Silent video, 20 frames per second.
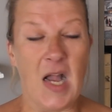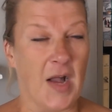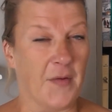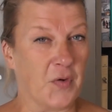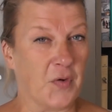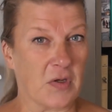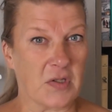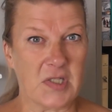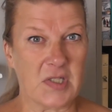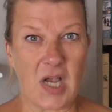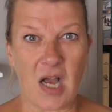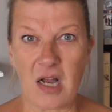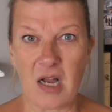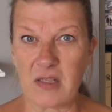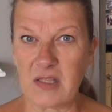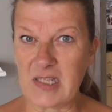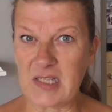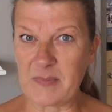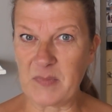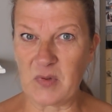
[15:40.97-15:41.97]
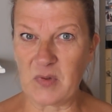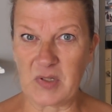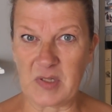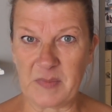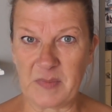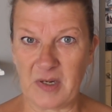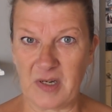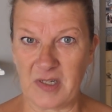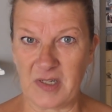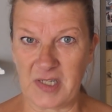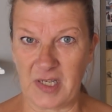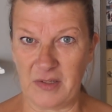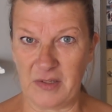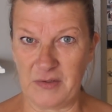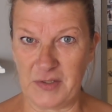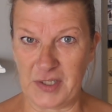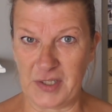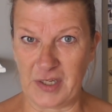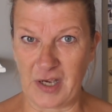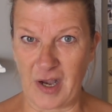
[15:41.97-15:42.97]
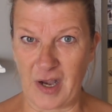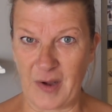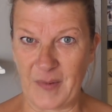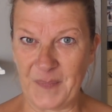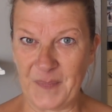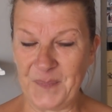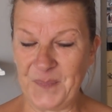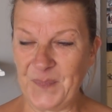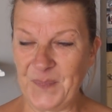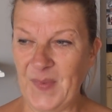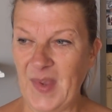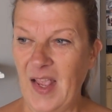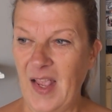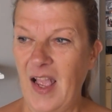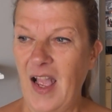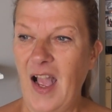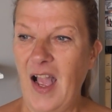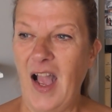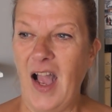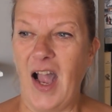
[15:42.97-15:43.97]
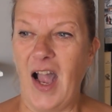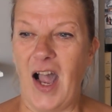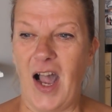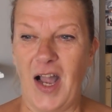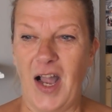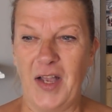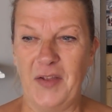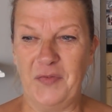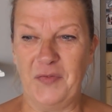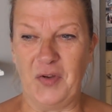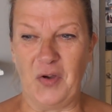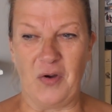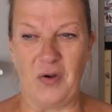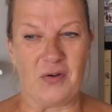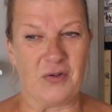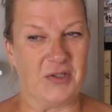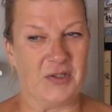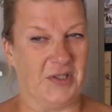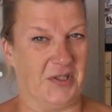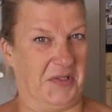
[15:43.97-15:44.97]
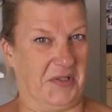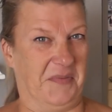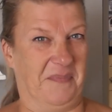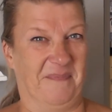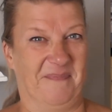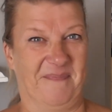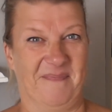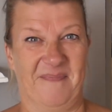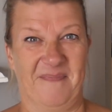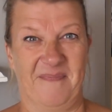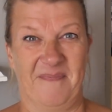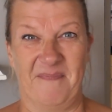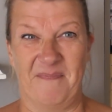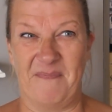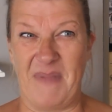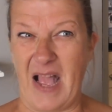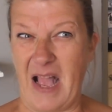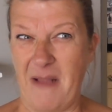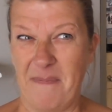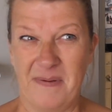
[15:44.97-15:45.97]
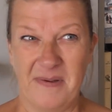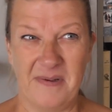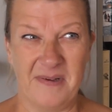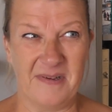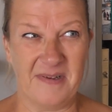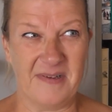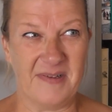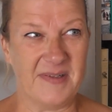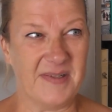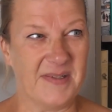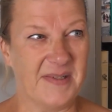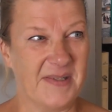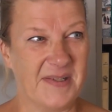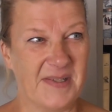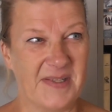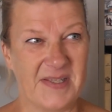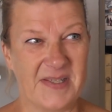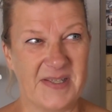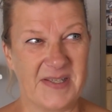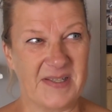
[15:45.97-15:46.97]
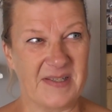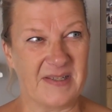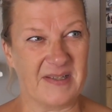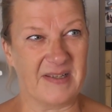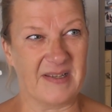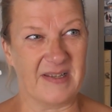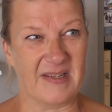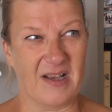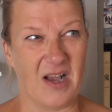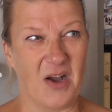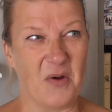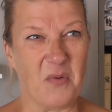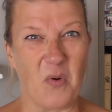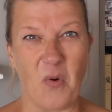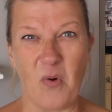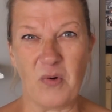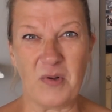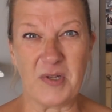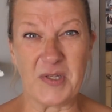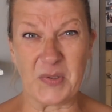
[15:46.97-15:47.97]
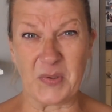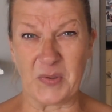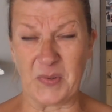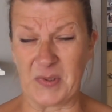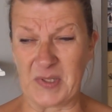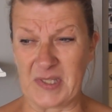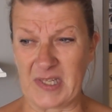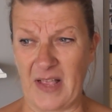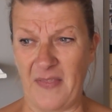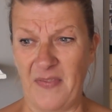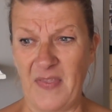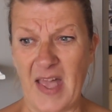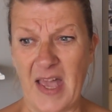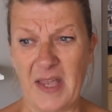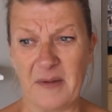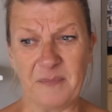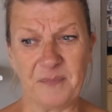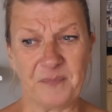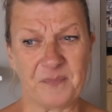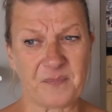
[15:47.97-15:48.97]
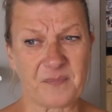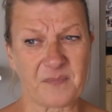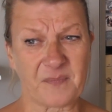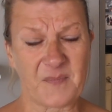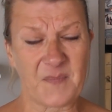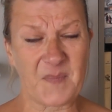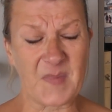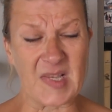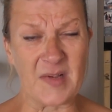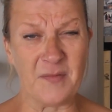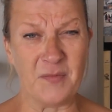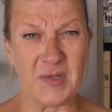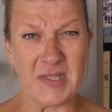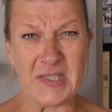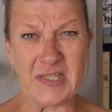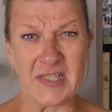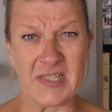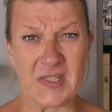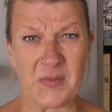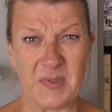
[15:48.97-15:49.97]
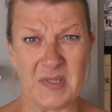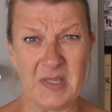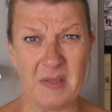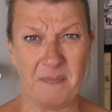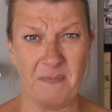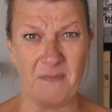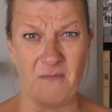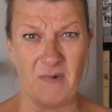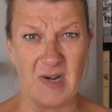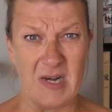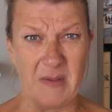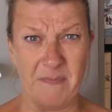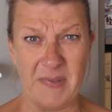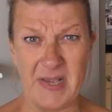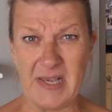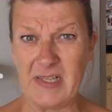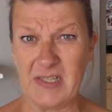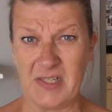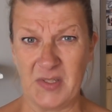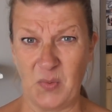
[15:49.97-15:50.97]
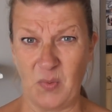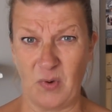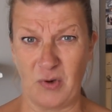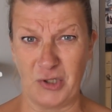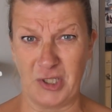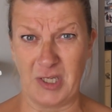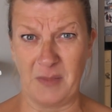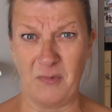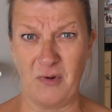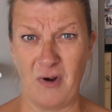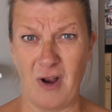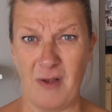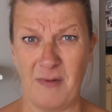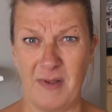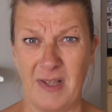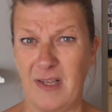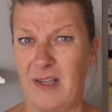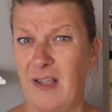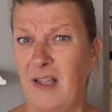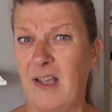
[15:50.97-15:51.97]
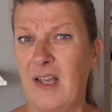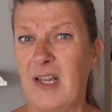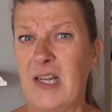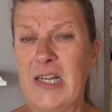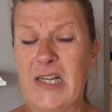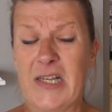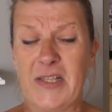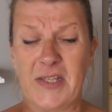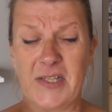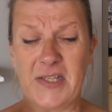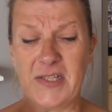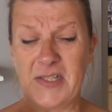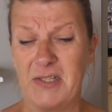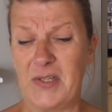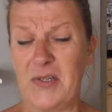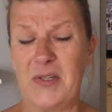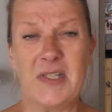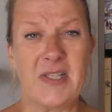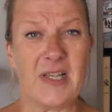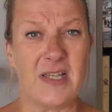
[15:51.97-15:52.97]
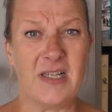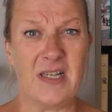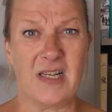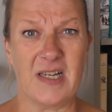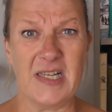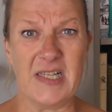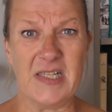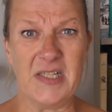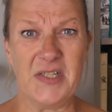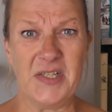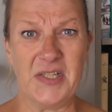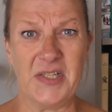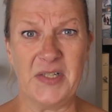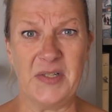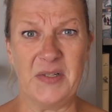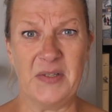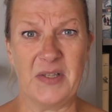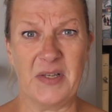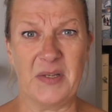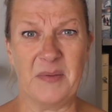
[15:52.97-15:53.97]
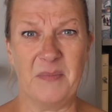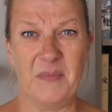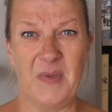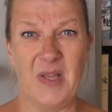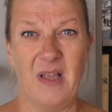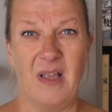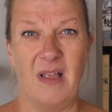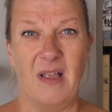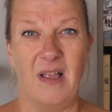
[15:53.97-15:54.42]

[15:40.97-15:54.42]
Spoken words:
I've got tons more tomatoes to come. I've got peppers, oh, all sorts. And then, for instance, with the really big squash I'm growing, as soon as I cut into them,